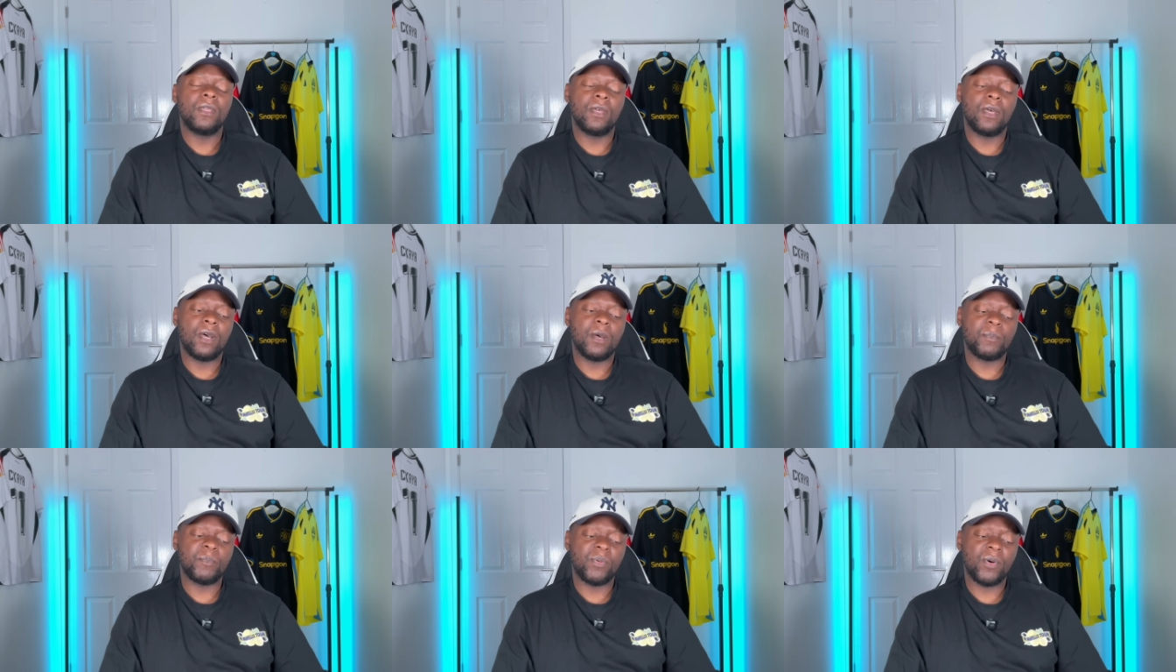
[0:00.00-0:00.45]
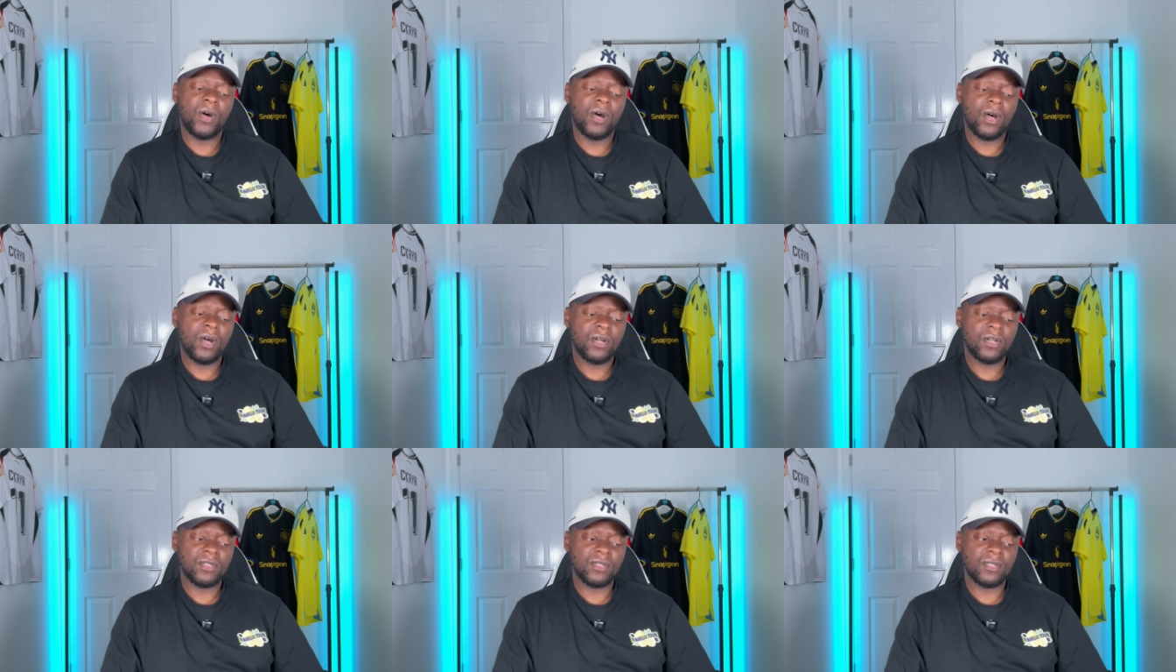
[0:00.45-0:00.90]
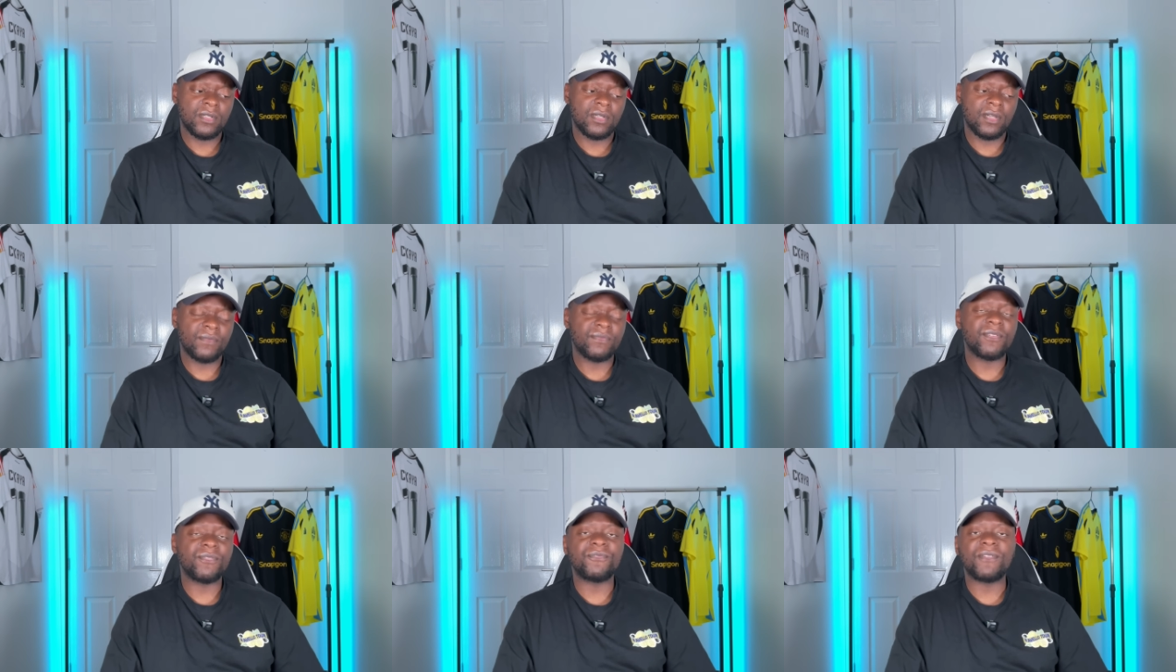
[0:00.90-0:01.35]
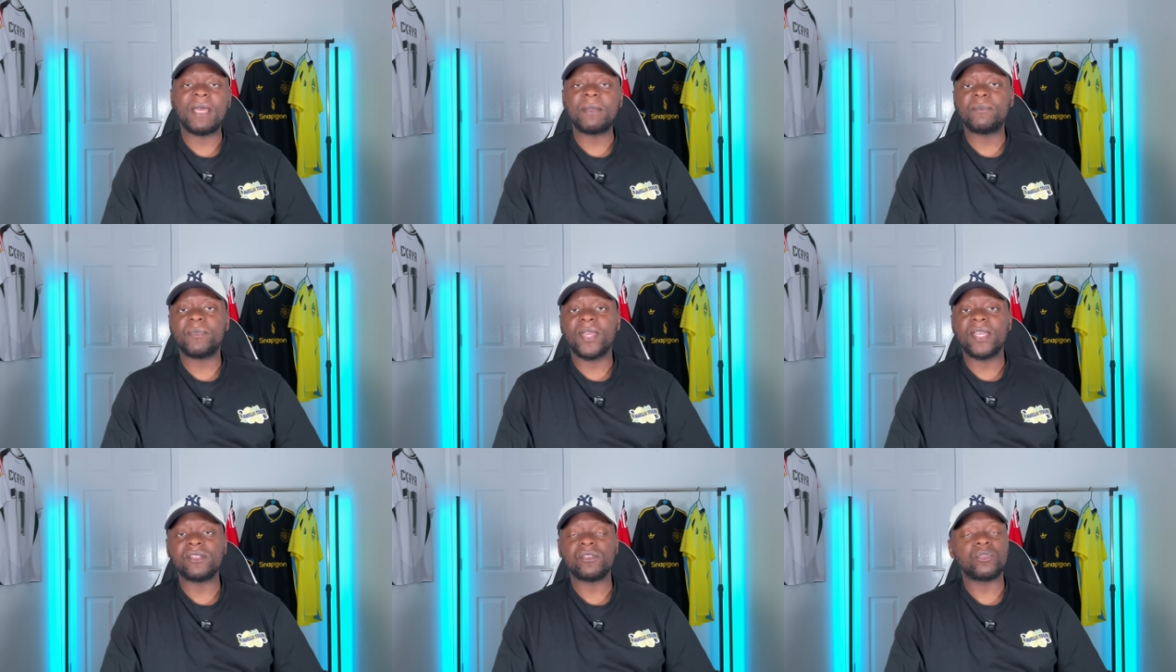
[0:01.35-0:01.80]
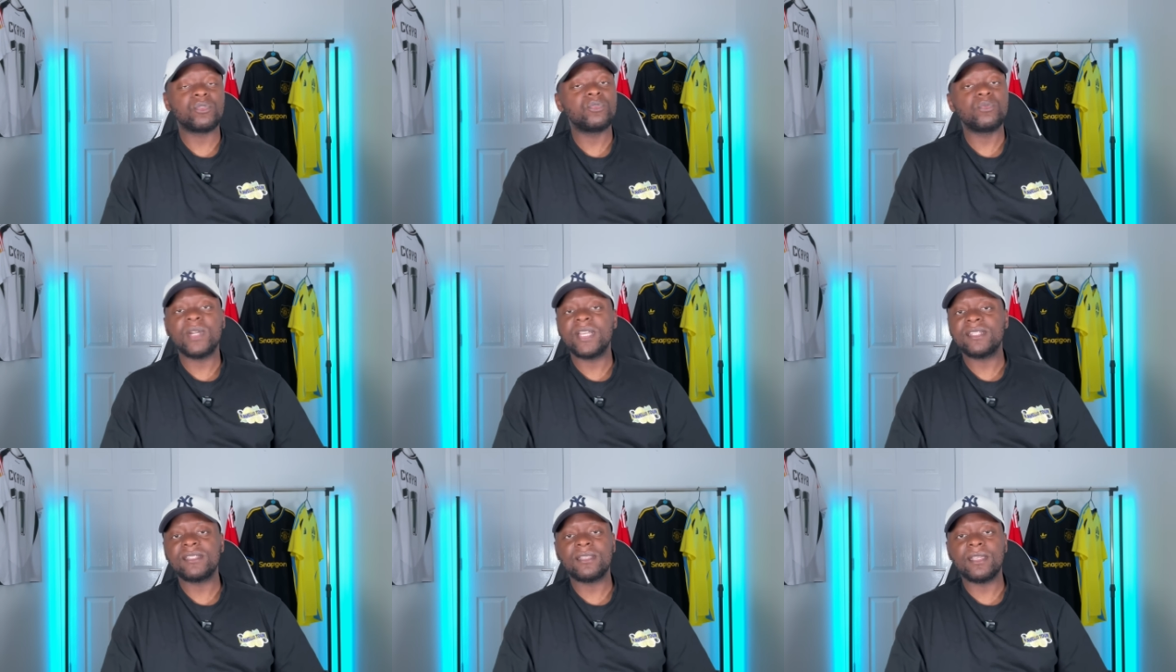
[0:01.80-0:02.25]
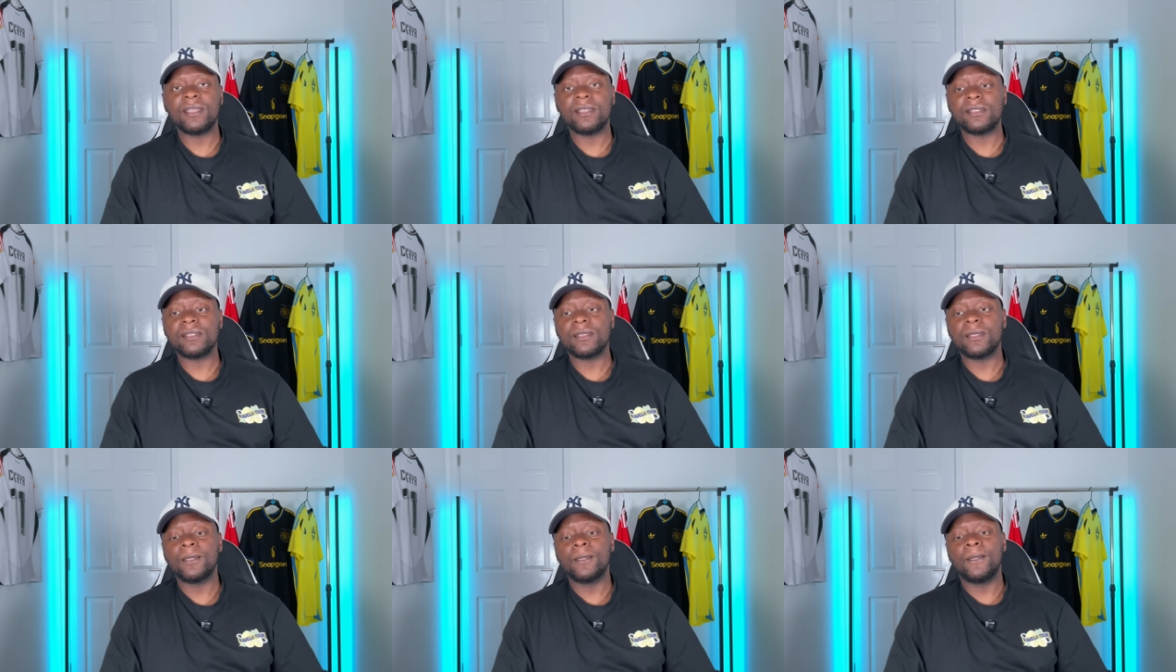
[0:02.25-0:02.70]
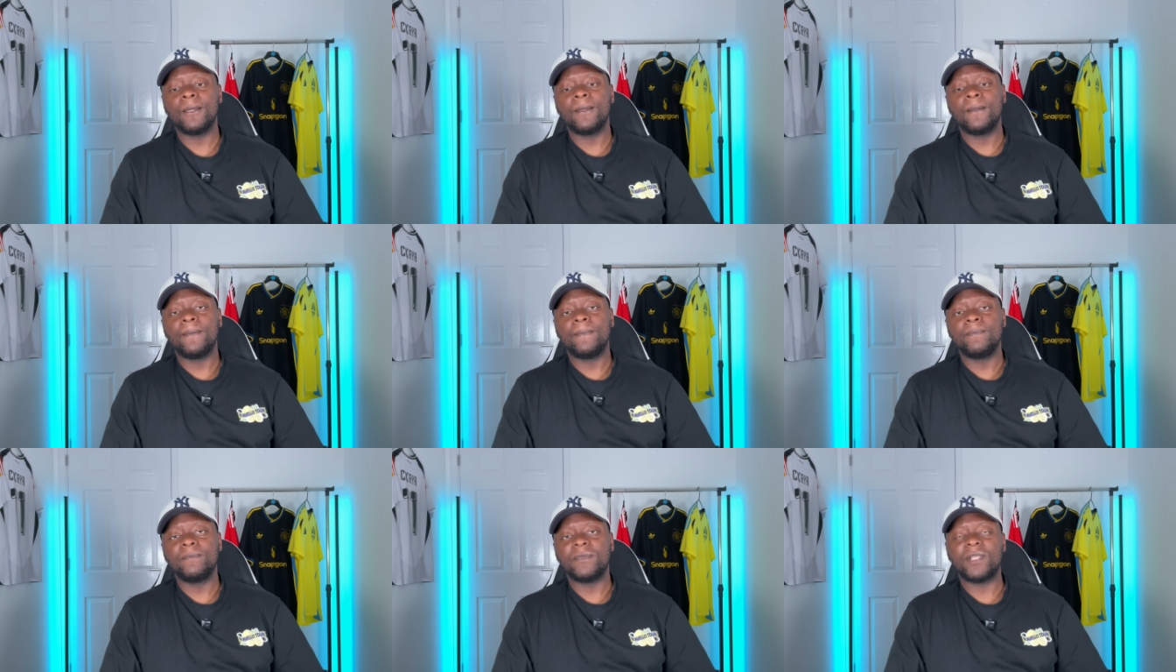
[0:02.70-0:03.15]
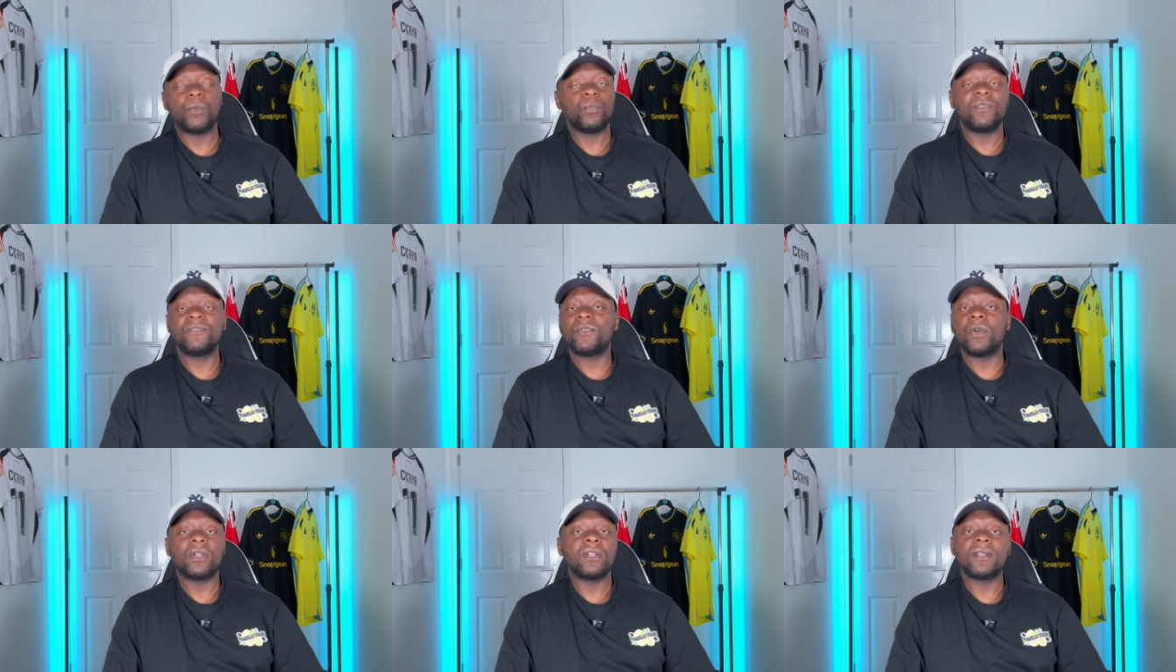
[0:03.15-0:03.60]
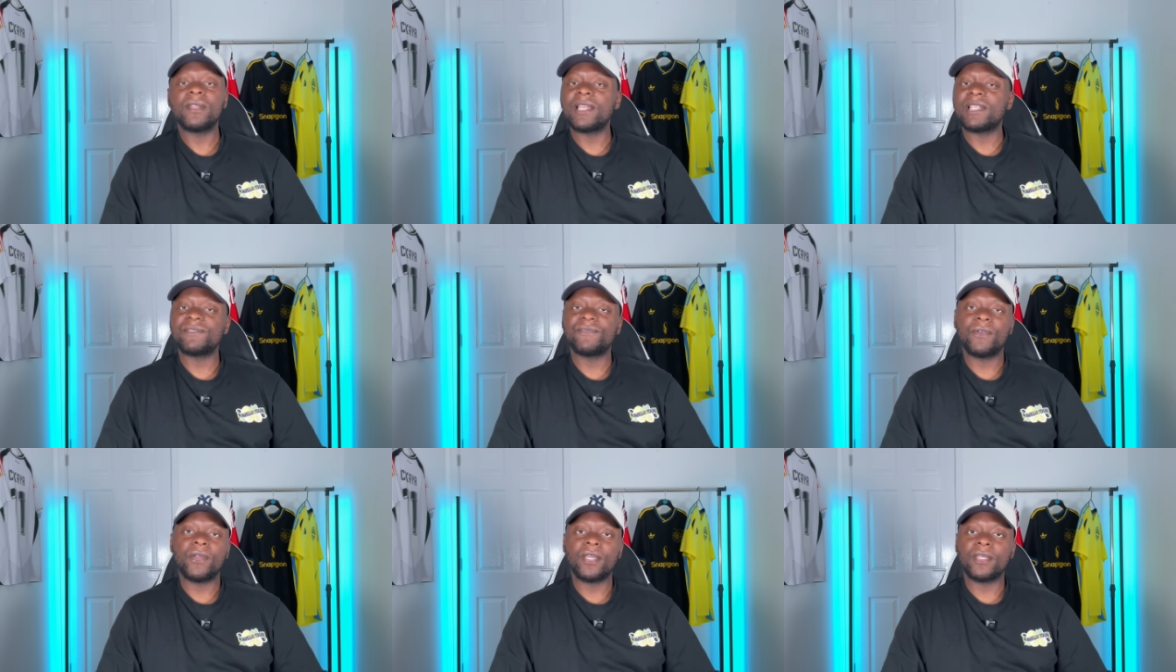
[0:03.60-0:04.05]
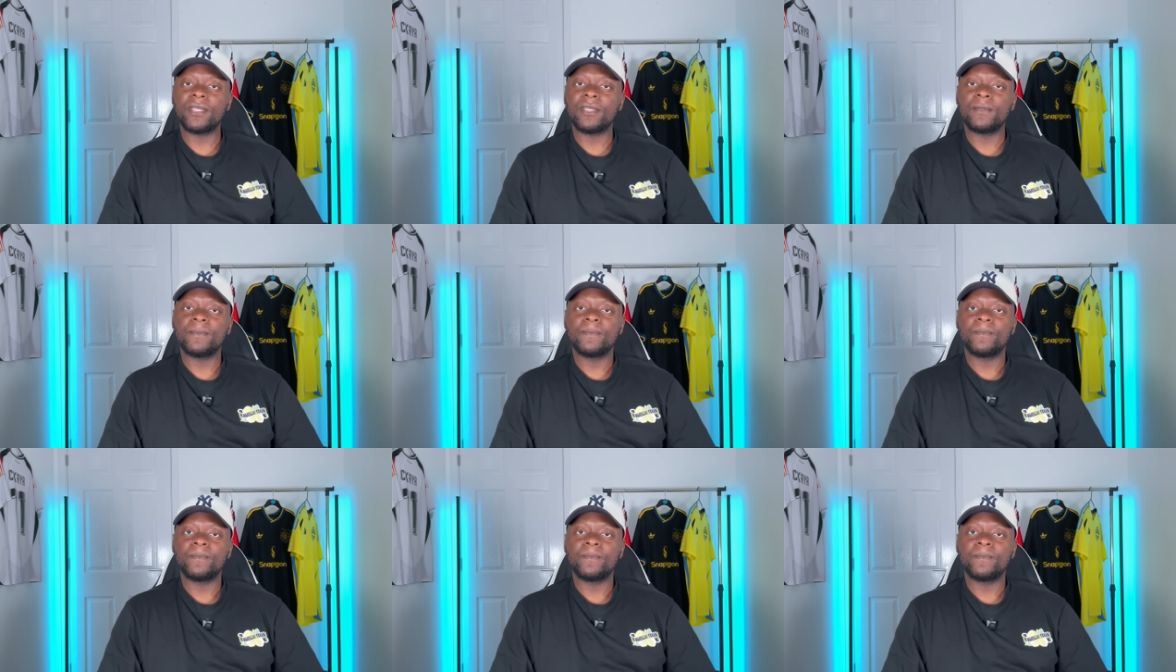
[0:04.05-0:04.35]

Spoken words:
a part of the fan base always thinks that we've got the next Fergie.